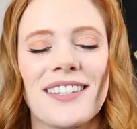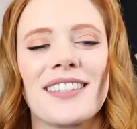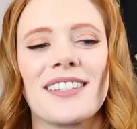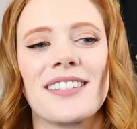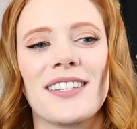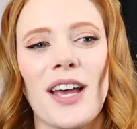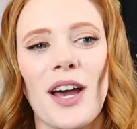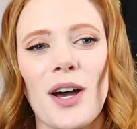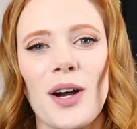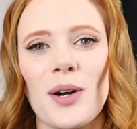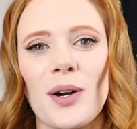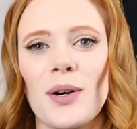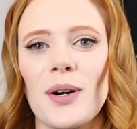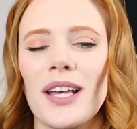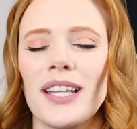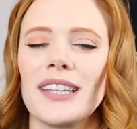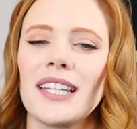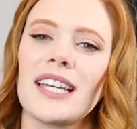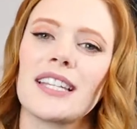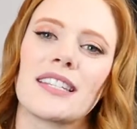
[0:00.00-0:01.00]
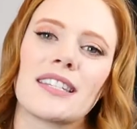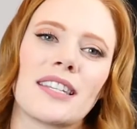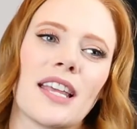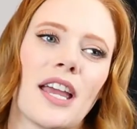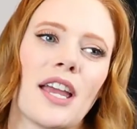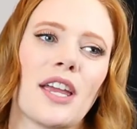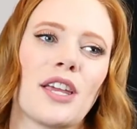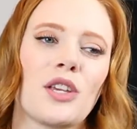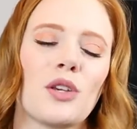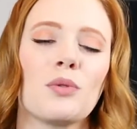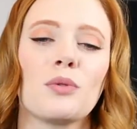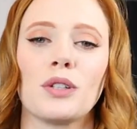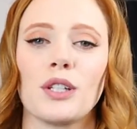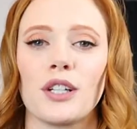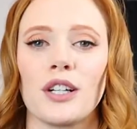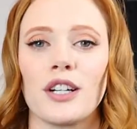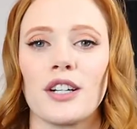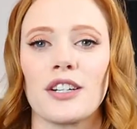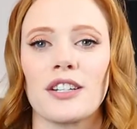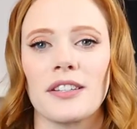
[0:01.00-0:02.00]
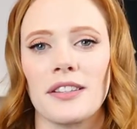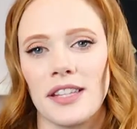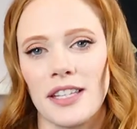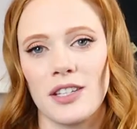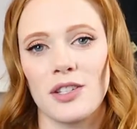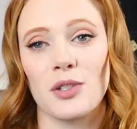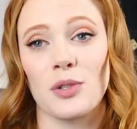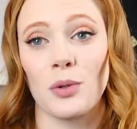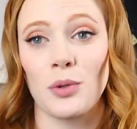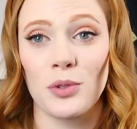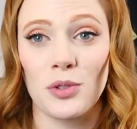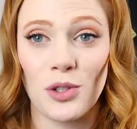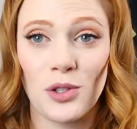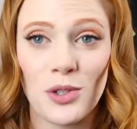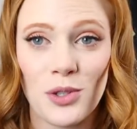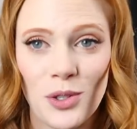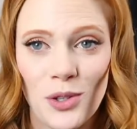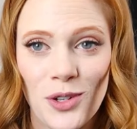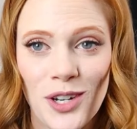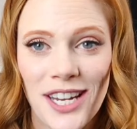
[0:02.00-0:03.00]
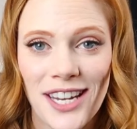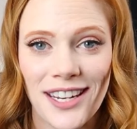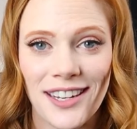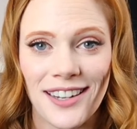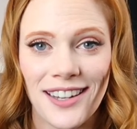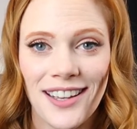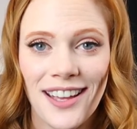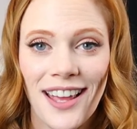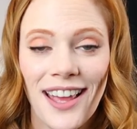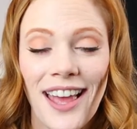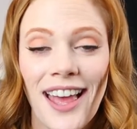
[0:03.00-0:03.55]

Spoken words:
So let's say you learned the Soldier's Creed.